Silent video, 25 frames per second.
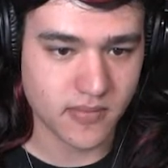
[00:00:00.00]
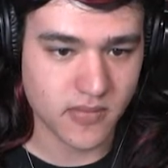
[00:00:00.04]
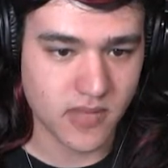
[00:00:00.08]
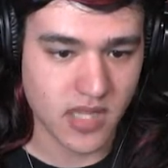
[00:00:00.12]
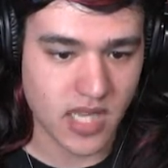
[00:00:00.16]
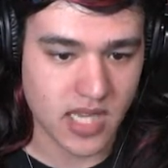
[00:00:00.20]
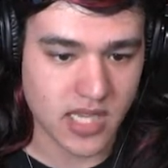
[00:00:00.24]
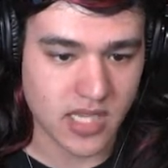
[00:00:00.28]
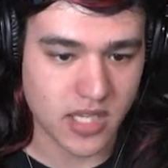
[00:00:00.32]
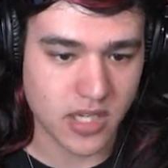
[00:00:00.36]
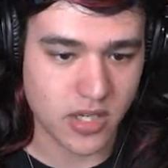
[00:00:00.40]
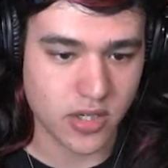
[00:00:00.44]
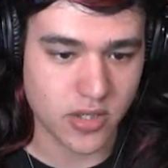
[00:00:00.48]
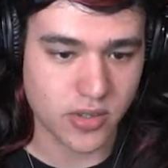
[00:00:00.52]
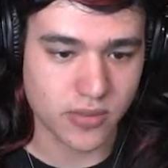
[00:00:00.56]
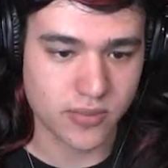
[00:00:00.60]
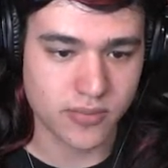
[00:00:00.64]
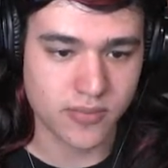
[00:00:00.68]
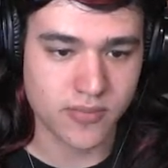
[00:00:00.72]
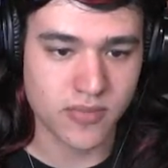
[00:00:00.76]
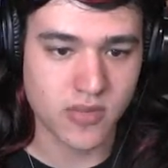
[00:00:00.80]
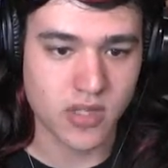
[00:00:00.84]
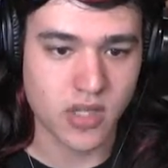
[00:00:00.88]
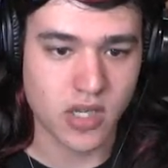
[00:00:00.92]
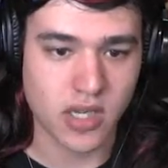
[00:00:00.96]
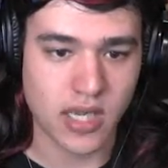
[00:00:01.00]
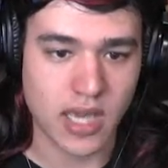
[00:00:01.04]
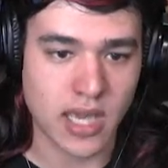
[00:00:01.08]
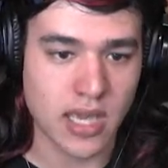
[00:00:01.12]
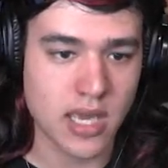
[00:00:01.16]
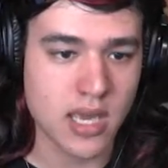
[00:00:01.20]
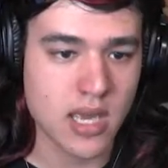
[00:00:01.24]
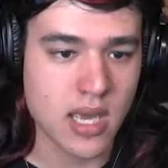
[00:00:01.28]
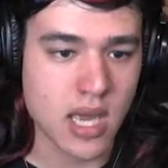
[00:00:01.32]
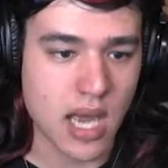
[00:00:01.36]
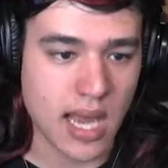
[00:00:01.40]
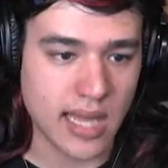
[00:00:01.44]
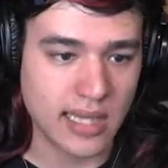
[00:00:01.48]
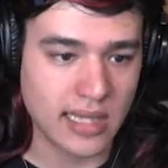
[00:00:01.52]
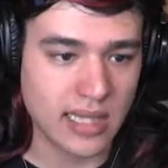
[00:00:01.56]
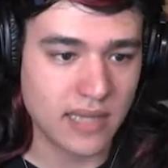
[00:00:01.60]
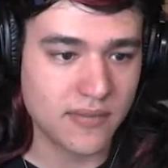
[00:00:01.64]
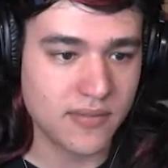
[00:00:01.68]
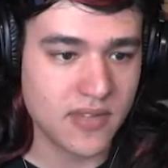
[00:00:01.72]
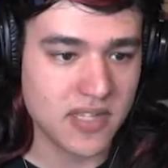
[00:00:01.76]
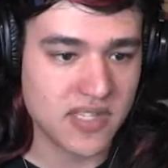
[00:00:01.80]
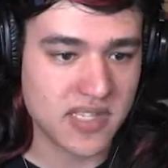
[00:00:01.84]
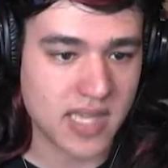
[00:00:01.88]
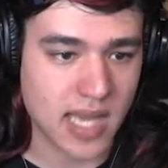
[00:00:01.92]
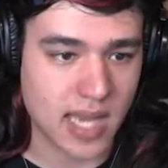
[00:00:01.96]
Thank you. Okay, I love
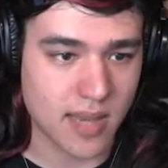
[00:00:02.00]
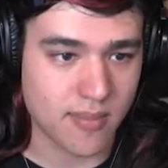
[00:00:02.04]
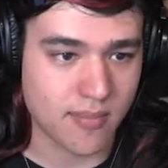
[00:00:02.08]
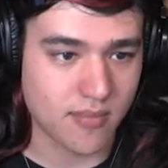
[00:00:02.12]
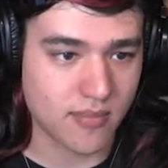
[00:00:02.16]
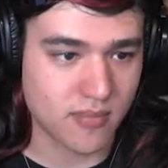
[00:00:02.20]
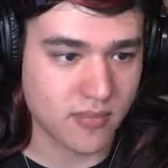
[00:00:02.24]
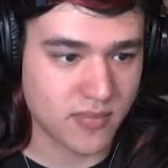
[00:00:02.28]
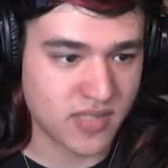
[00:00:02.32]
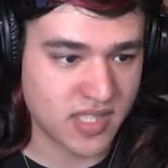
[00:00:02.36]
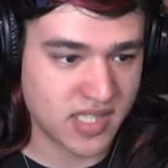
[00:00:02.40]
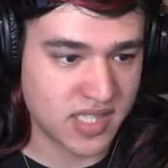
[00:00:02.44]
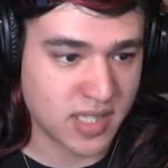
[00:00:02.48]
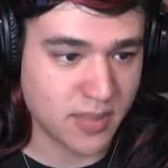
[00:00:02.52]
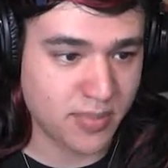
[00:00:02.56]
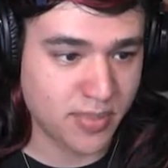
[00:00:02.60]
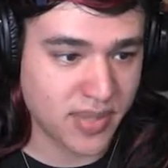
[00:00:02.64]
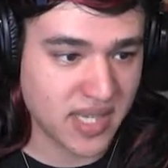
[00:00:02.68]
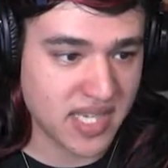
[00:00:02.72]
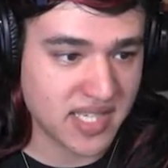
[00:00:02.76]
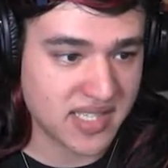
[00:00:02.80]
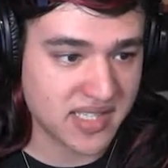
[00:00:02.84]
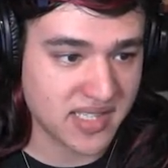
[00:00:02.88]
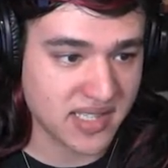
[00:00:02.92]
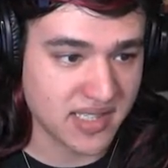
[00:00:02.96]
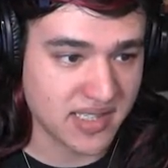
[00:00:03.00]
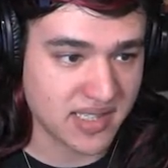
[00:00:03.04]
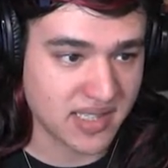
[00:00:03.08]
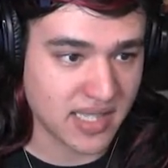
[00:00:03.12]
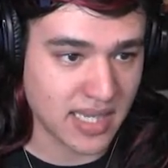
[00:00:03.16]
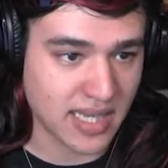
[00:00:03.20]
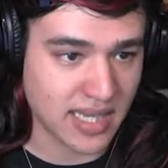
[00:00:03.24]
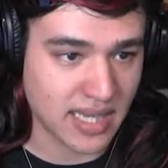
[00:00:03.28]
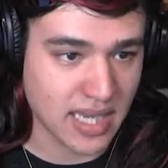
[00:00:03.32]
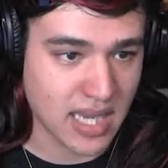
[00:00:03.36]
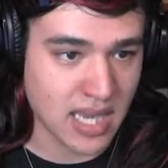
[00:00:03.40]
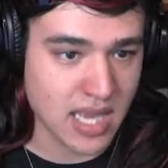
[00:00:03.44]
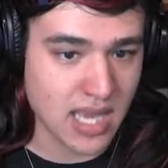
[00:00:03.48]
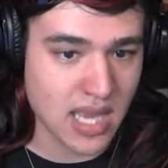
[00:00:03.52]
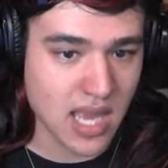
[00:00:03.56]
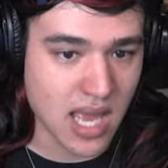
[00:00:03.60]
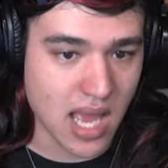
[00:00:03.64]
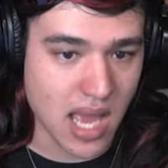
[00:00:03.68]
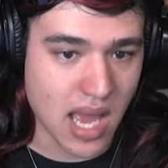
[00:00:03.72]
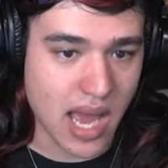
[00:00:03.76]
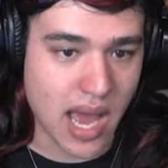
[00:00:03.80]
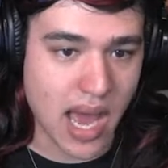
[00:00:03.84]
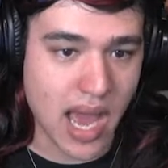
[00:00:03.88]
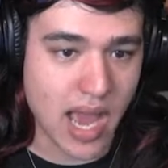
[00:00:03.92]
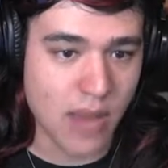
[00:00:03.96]
this game to pieces. Like,
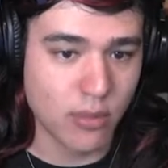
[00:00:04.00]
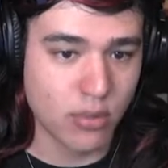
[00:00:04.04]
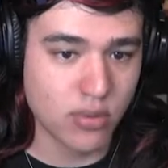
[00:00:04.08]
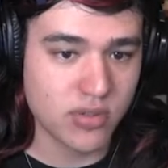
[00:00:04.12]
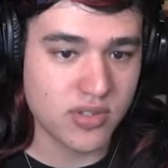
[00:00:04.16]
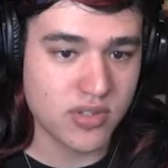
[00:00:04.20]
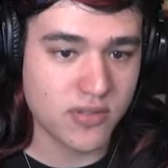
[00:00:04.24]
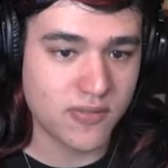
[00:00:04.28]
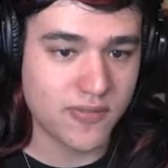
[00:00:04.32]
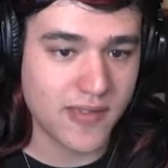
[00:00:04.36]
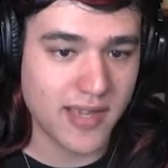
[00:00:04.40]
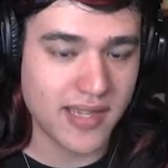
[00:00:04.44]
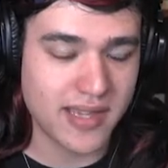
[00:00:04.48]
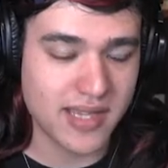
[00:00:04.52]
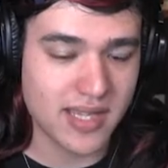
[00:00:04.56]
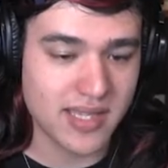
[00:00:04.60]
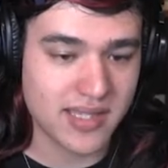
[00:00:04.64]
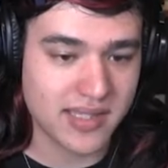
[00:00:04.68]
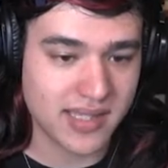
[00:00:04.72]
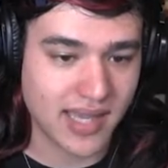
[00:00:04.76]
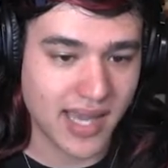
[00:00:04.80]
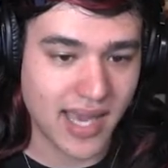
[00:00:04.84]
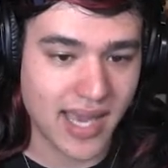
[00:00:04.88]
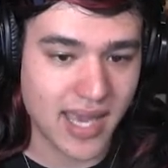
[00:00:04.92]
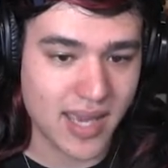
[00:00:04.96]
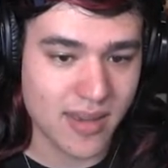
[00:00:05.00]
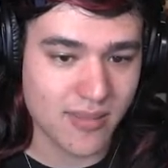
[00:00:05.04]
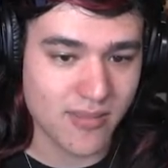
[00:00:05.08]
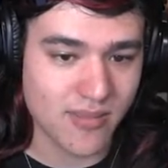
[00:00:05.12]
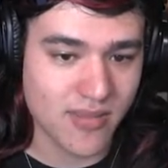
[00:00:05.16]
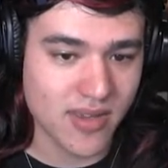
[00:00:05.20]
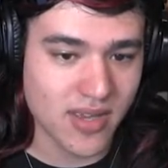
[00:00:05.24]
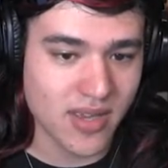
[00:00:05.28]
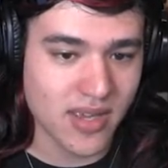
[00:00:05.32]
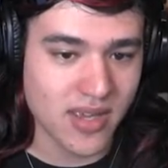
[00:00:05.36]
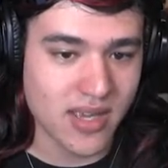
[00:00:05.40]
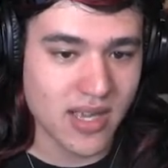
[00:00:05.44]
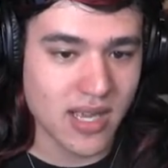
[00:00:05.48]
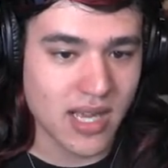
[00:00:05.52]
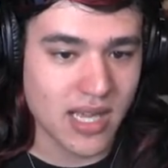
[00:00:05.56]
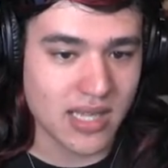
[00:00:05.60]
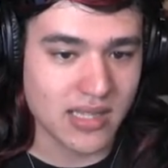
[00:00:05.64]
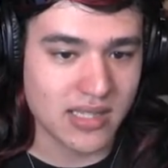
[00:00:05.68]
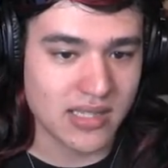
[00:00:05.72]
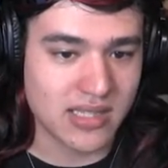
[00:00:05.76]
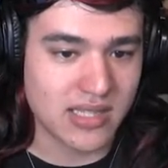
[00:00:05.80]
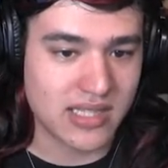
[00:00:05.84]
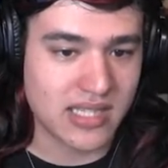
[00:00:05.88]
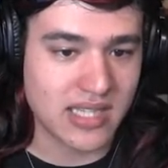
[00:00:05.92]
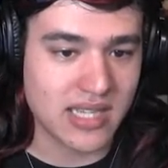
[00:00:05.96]
I will defend this game
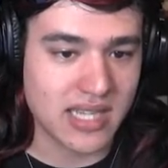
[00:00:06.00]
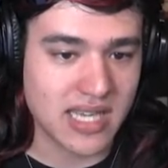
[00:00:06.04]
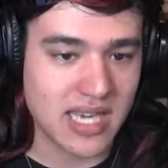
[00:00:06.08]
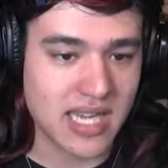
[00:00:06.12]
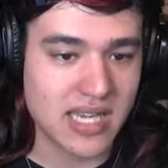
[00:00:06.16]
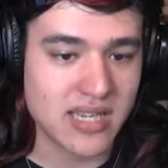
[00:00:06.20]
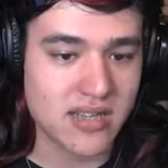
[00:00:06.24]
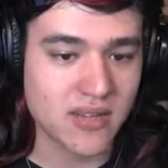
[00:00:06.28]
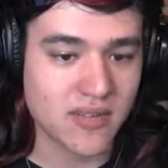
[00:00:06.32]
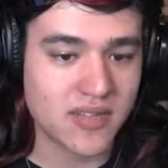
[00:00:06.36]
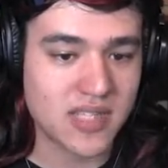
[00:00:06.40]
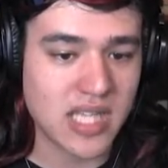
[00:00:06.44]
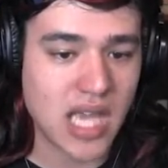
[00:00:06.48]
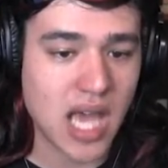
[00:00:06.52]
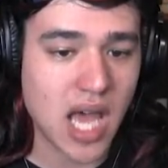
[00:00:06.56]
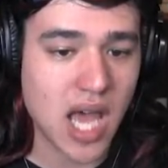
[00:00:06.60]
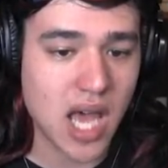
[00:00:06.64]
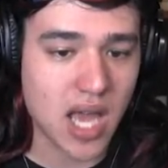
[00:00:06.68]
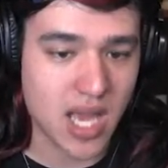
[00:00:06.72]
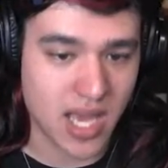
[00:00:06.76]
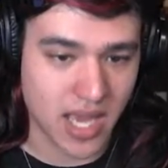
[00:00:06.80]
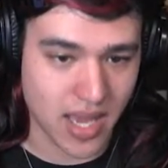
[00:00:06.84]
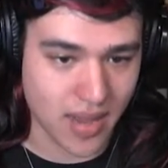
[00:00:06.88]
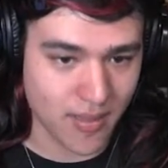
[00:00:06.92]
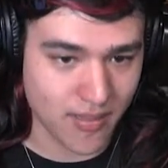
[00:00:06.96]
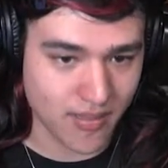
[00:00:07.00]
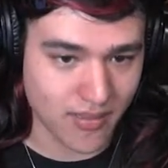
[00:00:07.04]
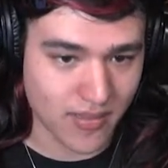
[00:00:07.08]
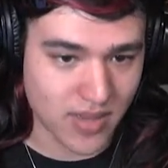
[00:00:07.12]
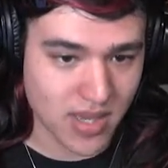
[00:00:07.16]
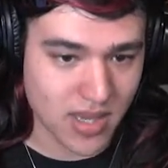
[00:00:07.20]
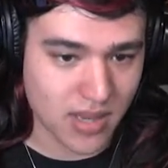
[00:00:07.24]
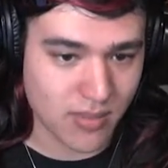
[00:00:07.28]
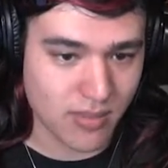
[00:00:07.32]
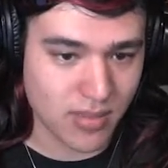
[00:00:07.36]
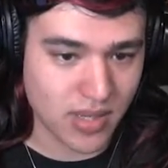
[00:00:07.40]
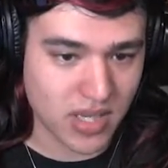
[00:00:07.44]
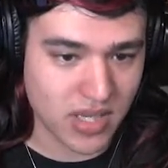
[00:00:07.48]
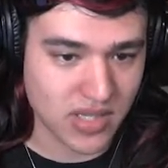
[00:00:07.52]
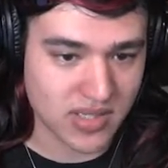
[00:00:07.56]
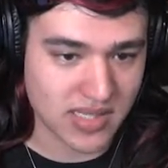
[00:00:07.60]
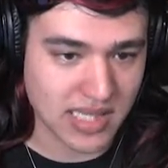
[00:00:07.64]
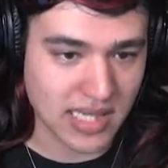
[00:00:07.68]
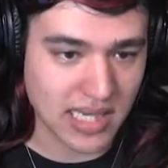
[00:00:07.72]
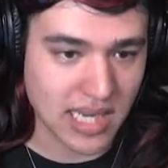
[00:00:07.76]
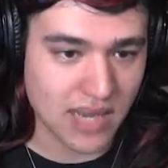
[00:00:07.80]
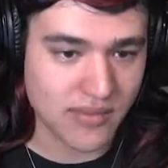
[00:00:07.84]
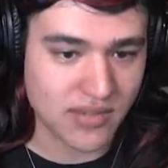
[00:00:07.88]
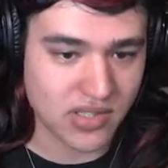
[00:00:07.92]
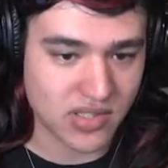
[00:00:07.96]
to the end of time because I
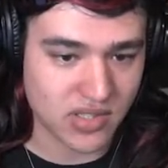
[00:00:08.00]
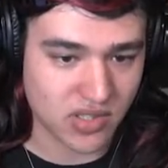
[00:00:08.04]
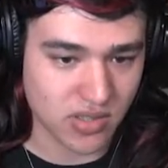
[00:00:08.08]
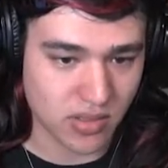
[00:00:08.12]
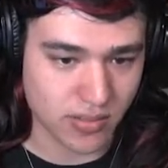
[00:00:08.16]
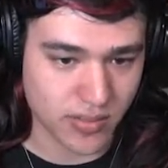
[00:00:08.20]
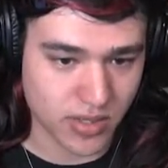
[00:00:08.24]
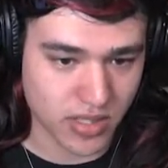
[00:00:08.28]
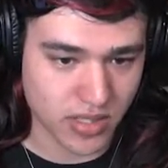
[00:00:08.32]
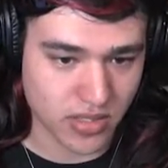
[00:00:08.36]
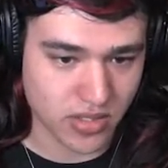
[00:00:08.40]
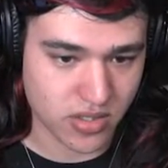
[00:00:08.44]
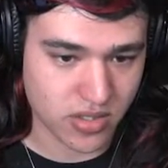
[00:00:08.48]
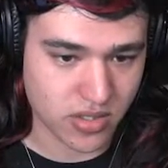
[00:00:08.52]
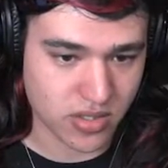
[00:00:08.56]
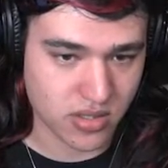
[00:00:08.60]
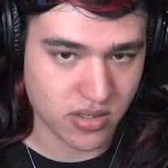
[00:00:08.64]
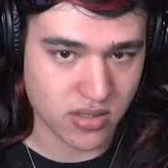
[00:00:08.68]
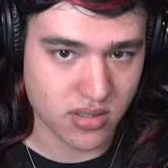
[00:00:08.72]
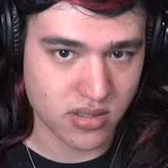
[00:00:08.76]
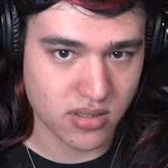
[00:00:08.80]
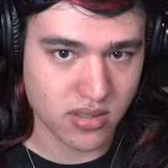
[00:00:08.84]
love it so much.